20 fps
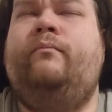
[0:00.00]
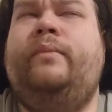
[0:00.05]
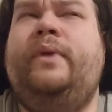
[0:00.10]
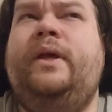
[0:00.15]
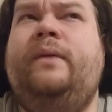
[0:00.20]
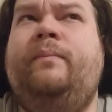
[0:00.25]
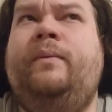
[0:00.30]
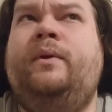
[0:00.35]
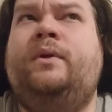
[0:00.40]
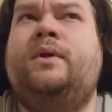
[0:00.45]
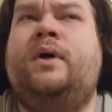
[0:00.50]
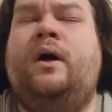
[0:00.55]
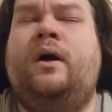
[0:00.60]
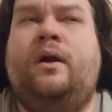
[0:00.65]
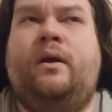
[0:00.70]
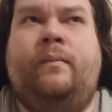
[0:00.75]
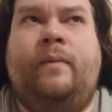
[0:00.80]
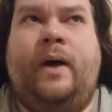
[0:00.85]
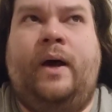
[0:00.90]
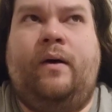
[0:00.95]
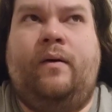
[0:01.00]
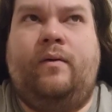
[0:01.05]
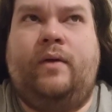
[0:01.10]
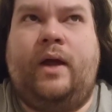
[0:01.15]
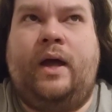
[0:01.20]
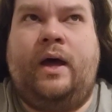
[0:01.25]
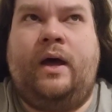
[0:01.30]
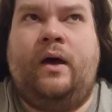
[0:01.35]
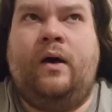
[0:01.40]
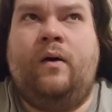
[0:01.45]
people talk about
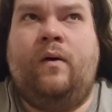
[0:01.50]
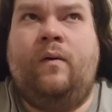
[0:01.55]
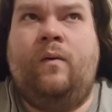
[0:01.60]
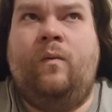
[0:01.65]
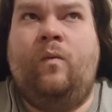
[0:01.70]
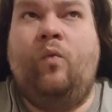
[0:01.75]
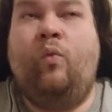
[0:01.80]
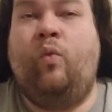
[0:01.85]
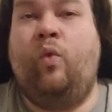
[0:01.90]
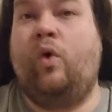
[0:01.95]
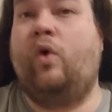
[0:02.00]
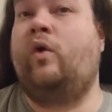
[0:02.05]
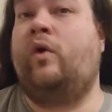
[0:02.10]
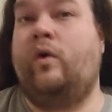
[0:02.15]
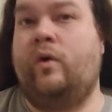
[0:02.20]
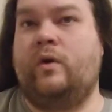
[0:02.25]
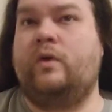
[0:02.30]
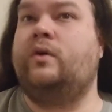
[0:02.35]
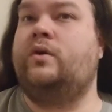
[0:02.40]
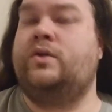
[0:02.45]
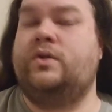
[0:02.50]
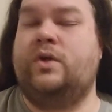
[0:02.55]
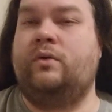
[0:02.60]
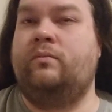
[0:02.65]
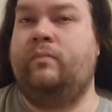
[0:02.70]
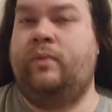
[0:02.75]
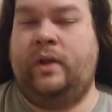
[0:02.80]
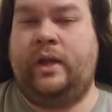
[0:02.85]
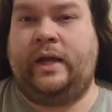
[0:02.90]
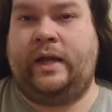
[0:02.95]
how workers are
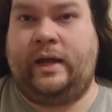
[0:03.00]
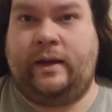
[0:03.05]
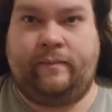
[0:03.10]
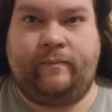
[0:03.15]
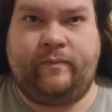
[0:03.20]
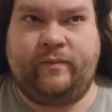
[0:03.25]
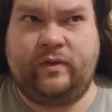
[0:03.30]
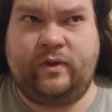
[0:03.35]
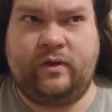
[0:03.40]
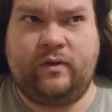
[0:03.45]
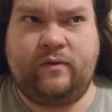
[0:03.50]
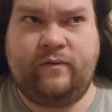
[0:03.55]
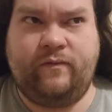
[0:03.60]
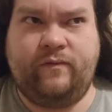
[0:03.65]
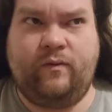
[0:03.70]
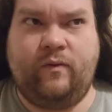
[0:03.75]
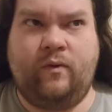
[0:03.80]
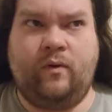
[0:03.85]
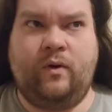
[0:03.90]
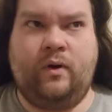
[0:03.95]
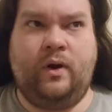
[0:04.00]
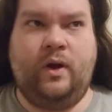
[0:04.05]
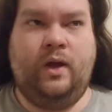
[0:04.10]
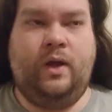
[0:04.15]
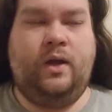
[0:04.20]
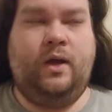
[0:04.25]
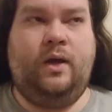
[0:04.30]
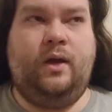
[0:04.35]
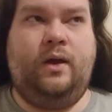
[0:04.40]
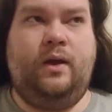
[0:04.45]
blamed for
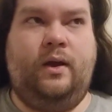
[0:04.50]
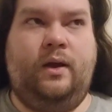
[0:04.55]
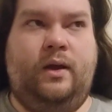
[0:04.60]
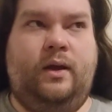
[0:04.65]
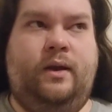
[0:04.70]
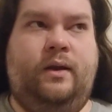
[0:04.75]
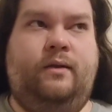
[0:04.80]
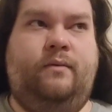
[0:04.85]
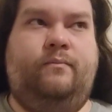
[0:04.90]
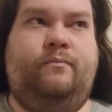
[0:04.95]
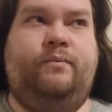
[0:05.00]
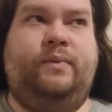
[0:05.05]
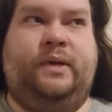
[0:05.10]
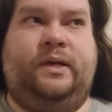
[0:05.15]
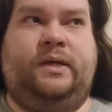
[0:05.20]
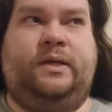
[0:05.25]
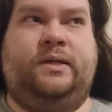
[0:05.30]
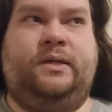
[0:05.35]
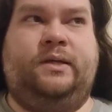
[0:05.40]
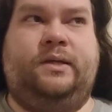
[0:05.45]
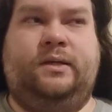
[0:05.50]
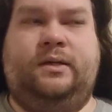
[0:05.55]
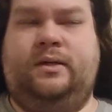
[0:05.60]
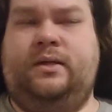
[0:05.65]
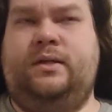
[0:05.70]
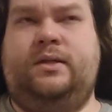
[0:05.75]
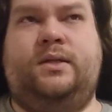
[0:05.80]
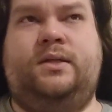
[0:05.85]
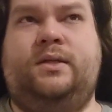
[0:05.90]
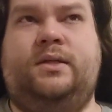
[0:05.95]
being
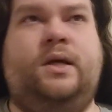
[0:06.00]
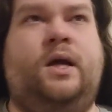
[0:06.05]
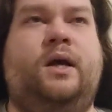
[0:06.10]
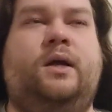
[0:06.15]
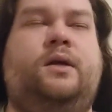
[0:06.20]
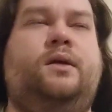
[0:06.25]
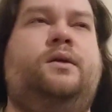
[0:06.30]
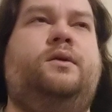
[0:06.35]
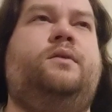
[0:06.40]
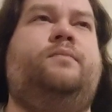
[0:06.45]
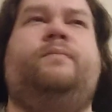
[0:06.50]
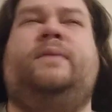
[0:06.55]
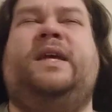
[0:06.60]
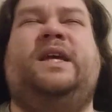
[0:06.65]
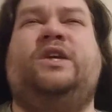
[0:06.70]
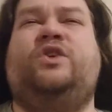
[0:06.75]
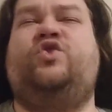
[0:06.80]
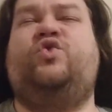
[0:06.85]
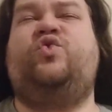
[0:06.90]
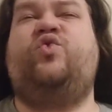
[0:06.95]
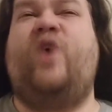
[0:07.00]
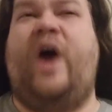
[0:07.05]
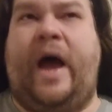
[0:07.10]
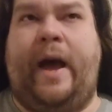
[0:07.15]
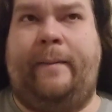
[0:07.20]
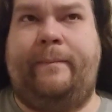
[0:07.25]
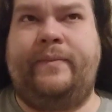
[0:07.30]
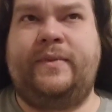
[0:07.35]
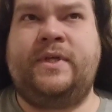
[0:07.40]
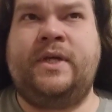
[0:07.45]
stuck, being
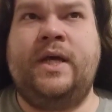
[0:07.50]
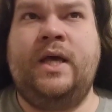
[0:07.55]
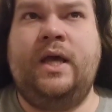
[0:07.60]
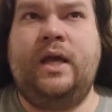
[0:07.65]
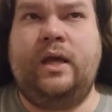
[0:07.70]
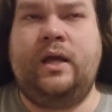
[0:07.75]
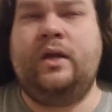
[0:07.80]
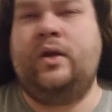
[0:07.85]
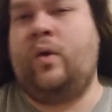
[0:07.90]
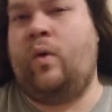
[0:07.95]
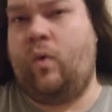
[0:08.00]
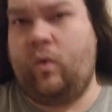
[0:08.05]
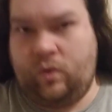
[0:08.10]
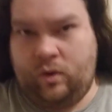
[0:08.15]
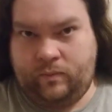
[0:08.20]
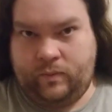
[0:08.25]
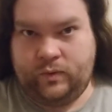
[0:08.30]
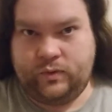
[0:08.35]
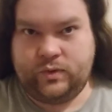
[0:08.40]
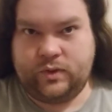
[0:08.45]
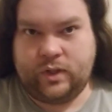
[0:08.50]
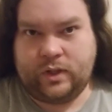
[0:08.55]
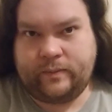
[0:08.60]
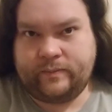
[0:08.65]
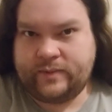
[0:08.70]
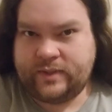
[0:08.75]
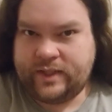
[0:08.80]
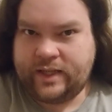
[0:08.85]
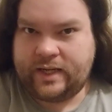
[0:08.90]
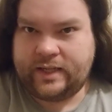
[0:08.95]
trapped in horrible
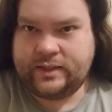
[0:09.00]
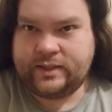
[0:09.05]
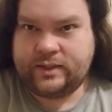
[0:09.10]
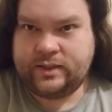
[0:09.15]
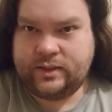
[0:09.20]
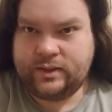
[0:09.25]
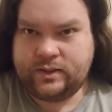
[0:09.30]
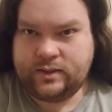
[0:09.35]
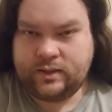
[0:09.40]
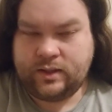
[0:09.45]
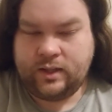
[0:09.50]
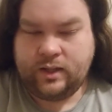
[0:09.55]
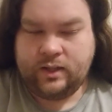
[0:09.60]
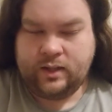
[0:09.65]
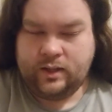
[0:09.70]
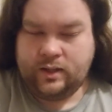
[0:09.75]
circumstances,